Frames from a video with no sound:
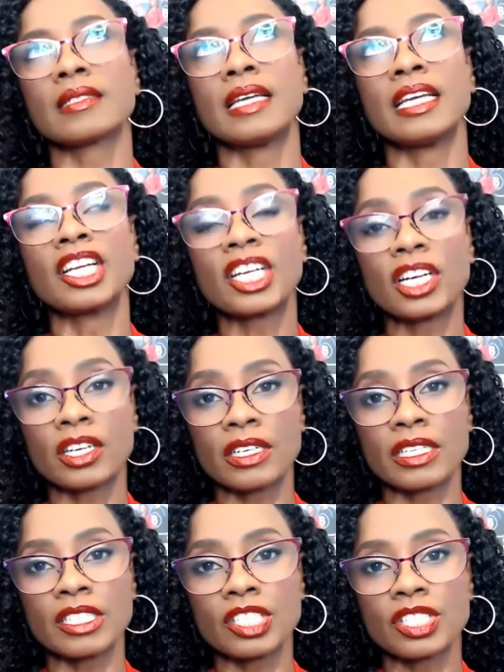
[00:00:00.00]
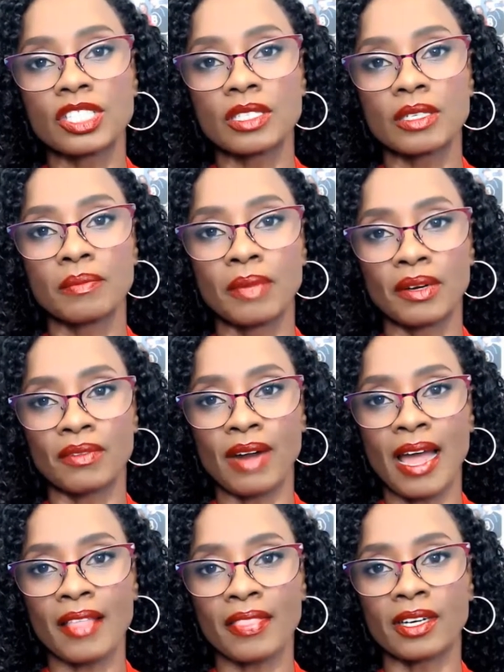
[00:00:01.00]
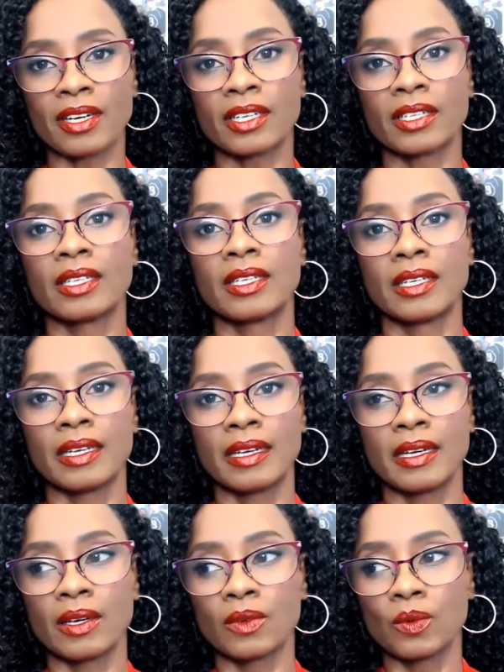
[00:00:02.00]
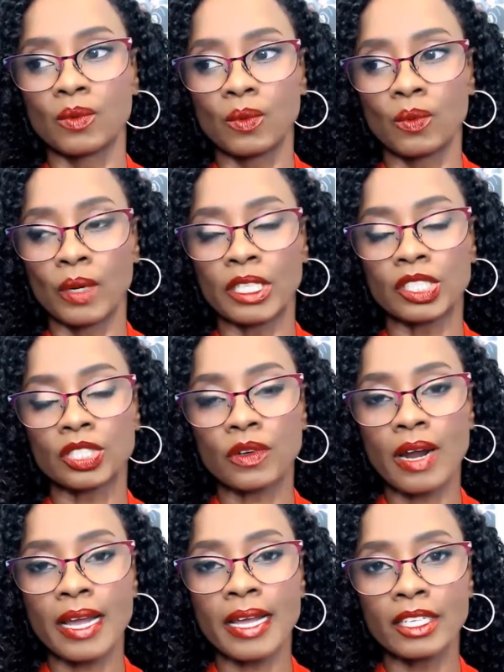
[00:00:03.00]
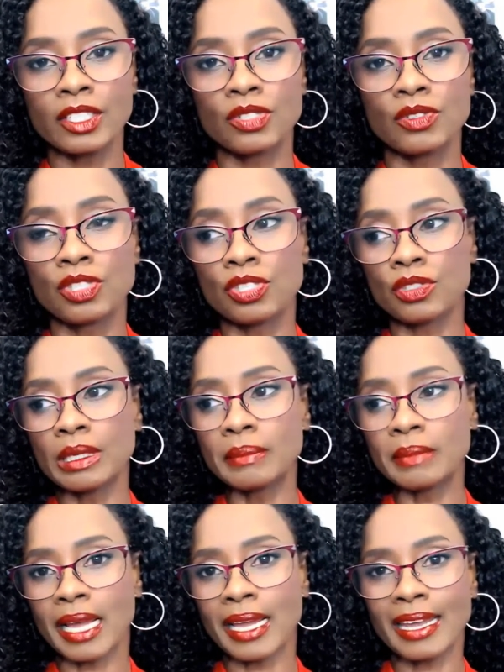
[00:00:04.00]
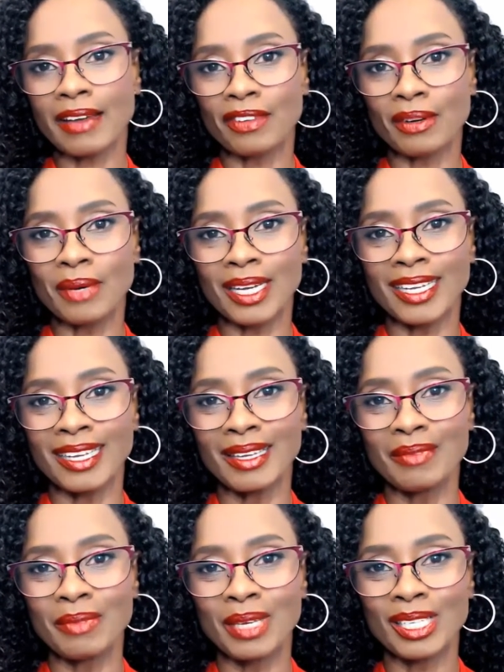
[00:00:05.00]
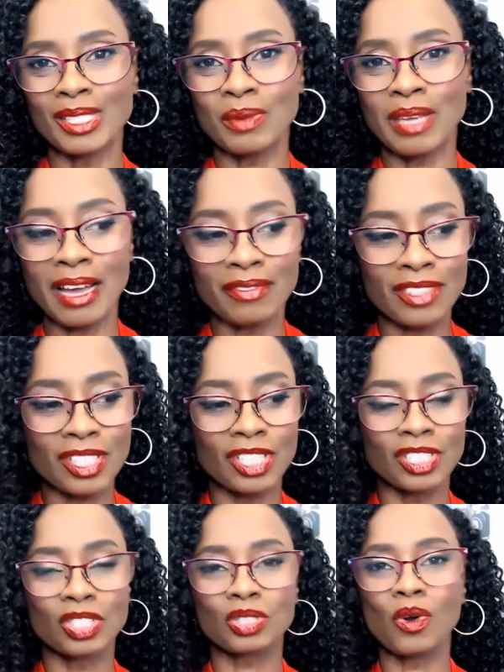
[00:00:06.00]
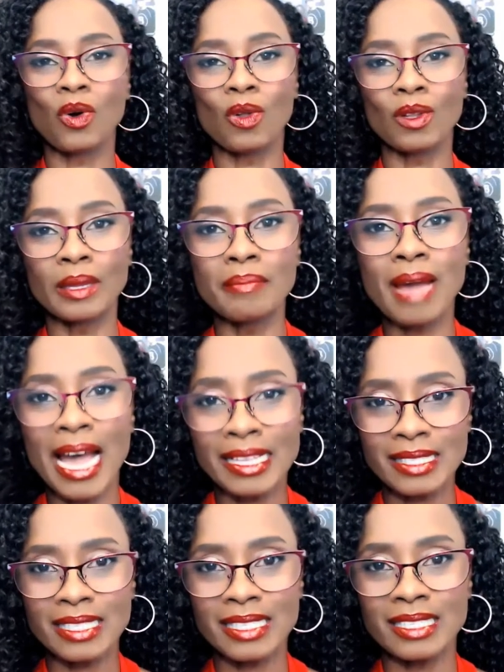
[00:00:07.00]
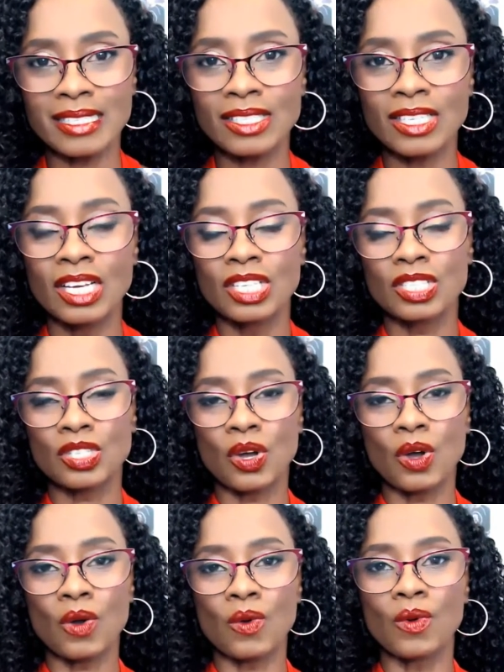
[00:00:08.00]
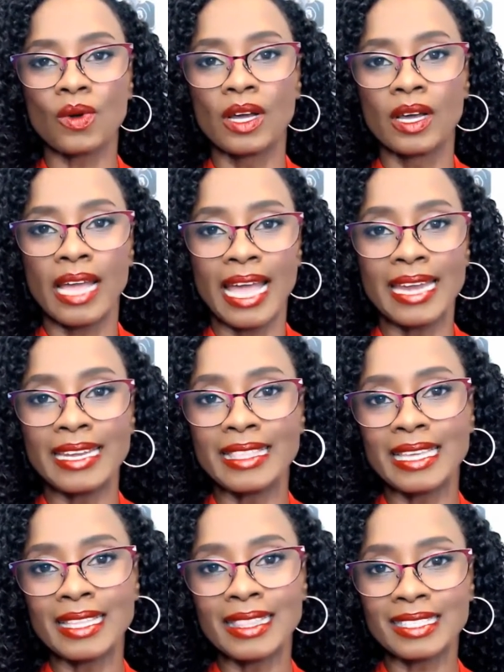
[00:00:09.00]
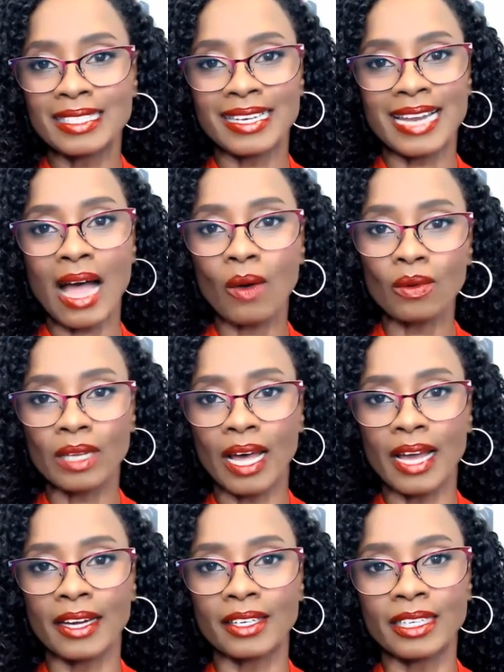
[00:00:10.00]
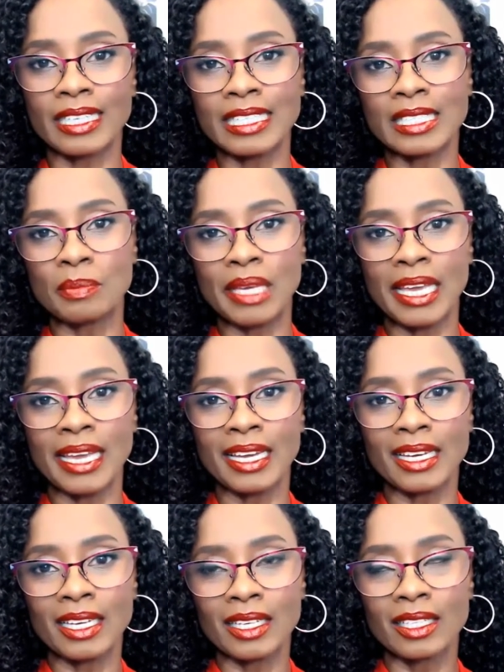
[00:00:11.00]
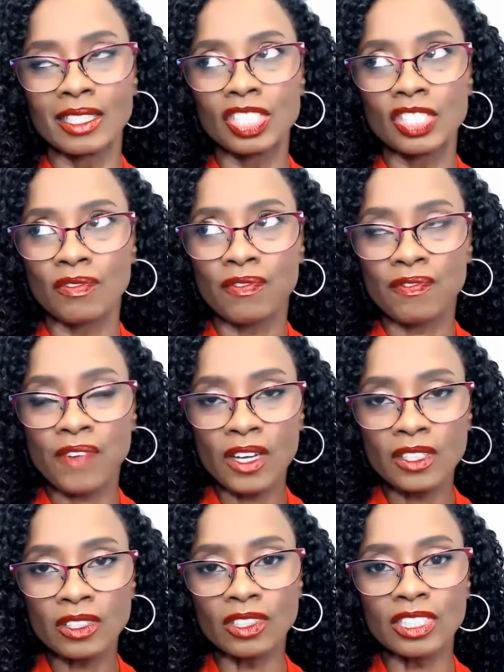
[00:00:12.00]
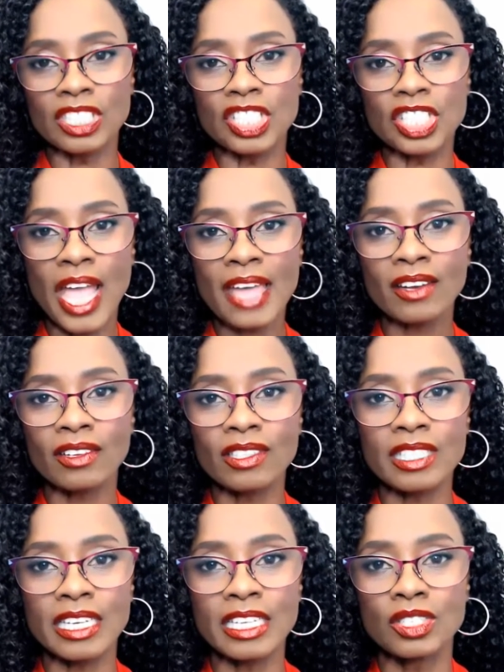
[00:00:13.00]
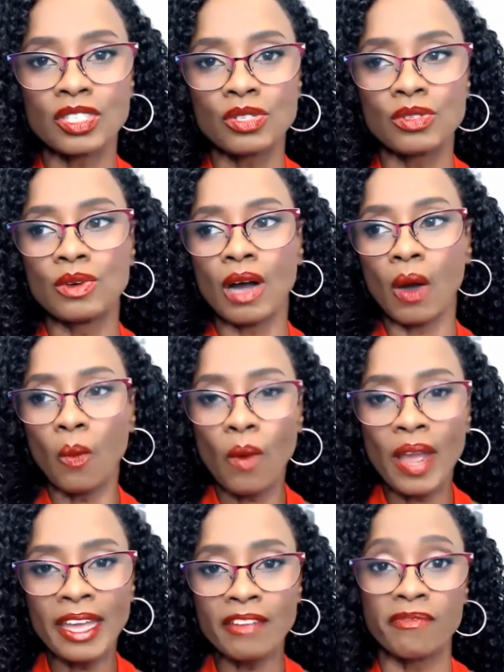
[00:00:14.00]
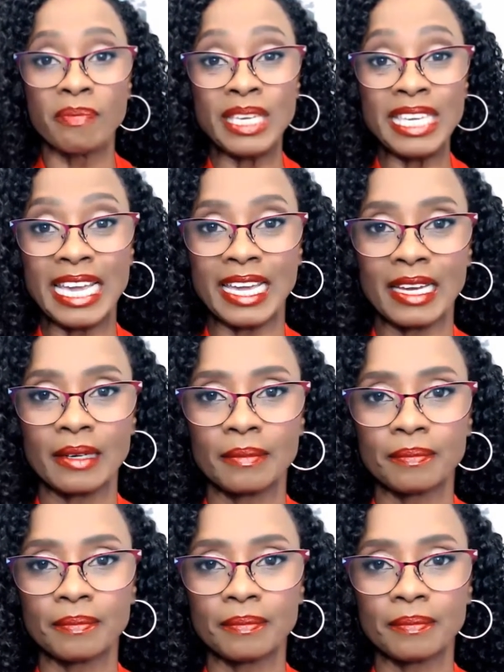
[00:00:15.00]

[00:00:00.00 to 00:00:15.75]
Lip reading: encouraged, but rather we're trying to streamline everybody because we have to control the masses. So anything that's an outlier is being funneled and channeled into a way of being.